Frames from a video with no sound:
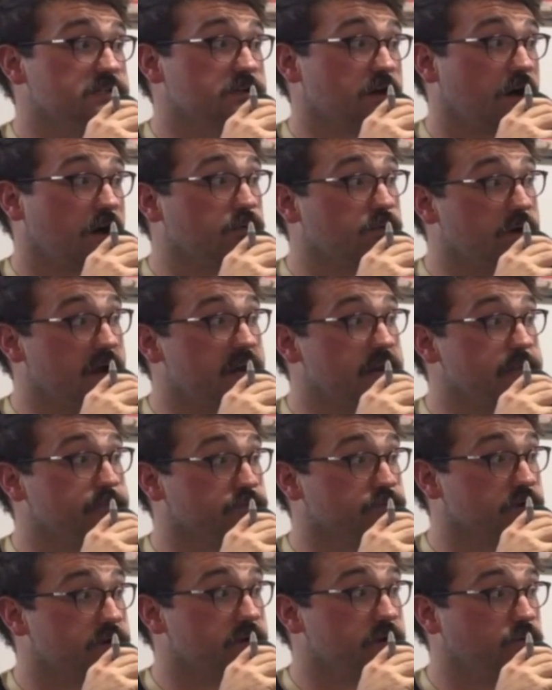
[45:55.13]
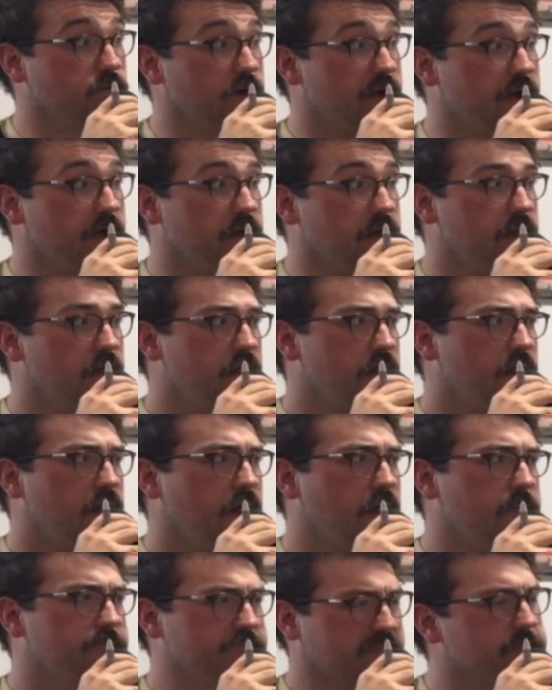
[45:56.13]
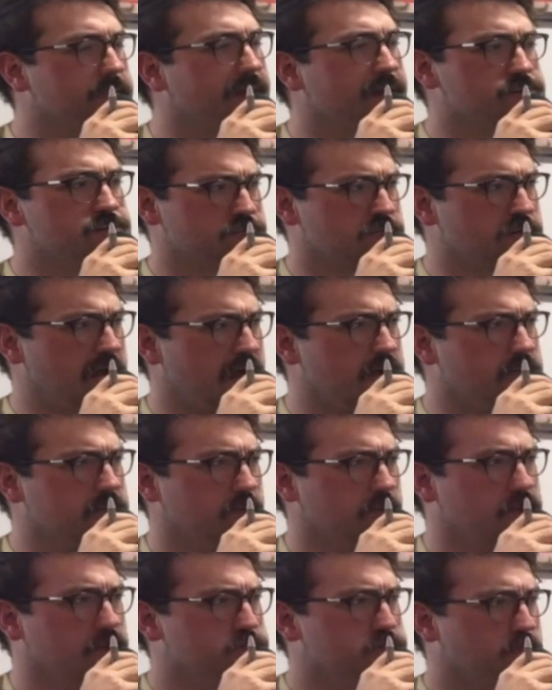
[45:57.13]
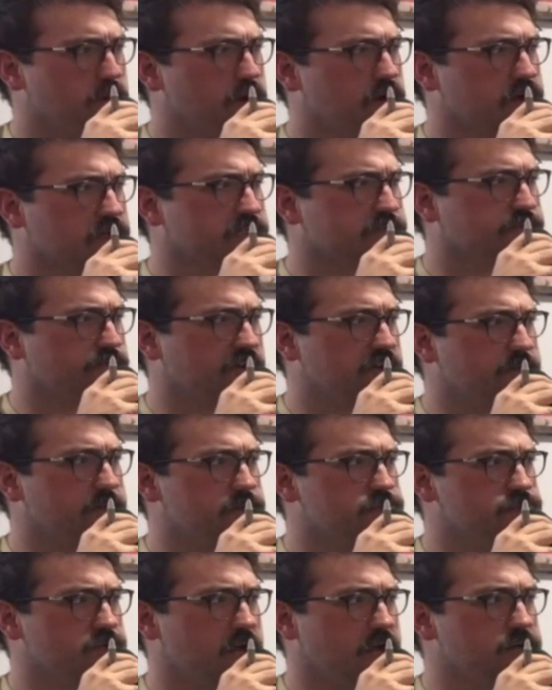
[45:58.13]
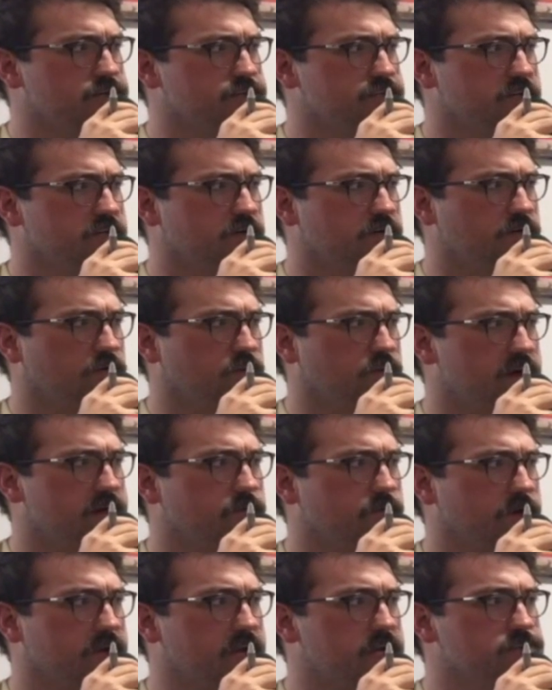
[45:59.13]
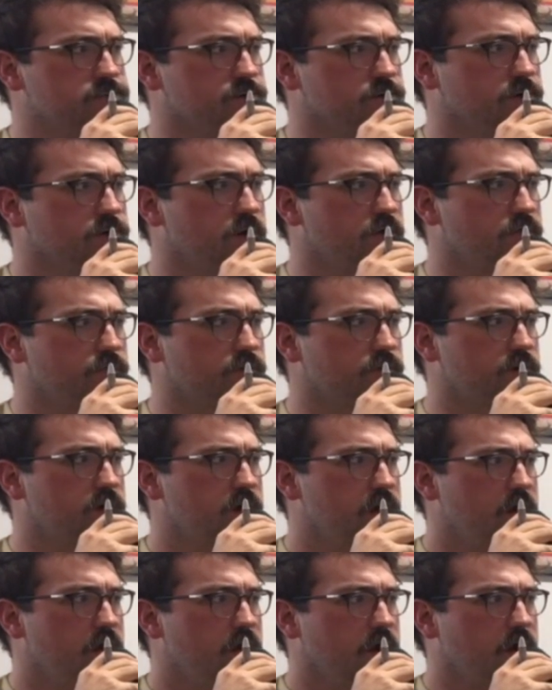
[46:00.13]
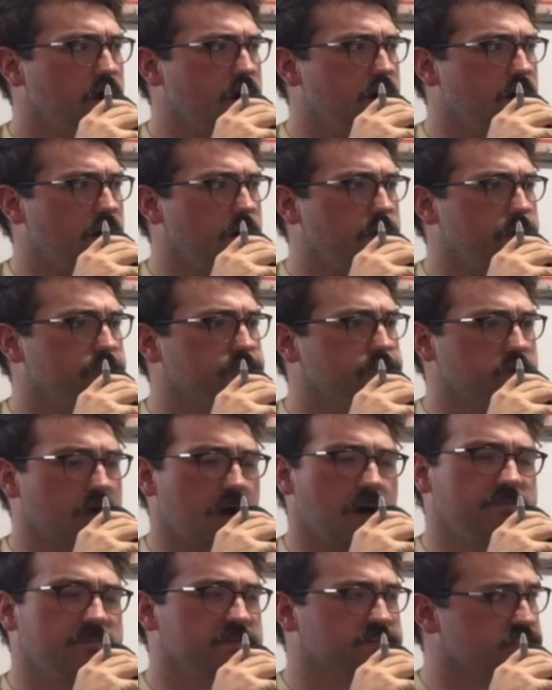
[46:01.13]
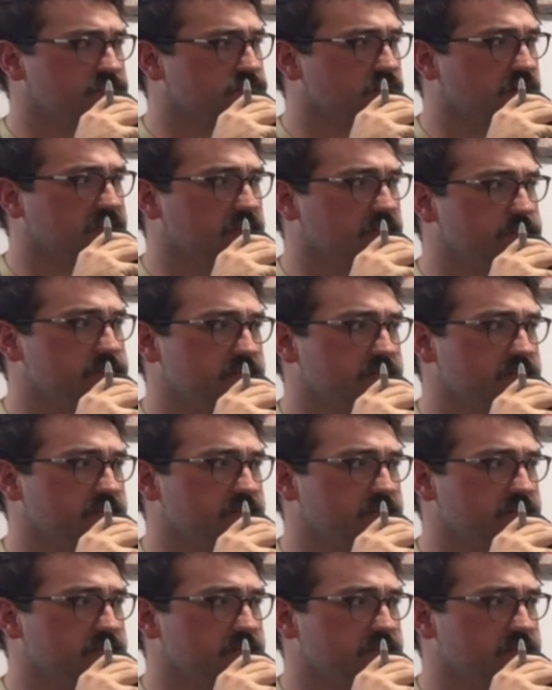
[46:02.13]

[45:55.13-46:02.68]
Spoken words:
already pretty well. I'm not sure how much Marcus Freeman changed it whenever he took over. Obviously saw limited